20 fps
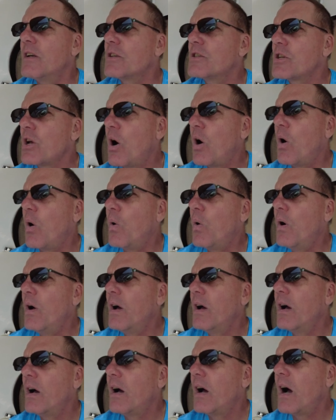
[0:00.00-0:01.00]
So
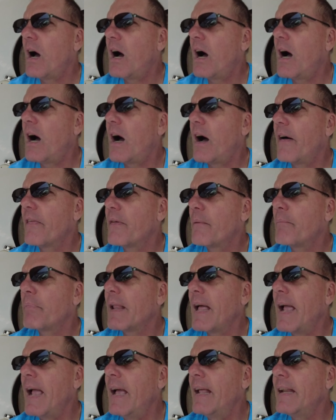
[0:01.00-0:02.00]
uh, the
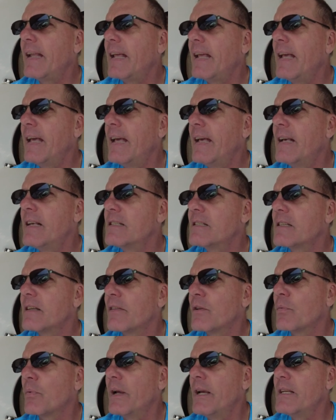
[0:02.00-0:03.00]
plan is,
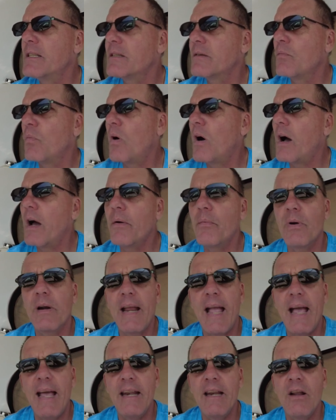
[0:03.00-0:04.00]
and the reason why we're
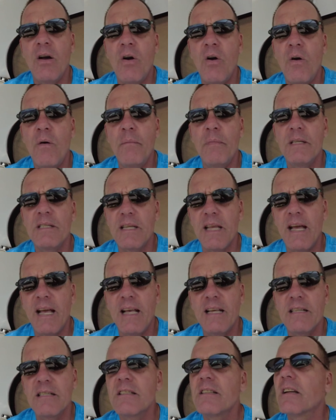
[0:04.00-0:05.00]
heading home is
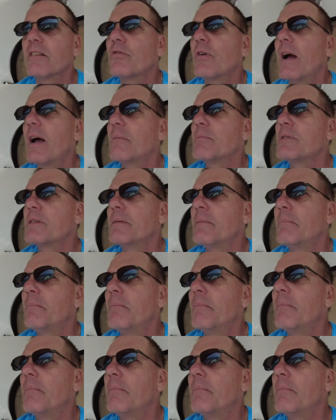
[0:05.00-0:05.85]
yes, to grab some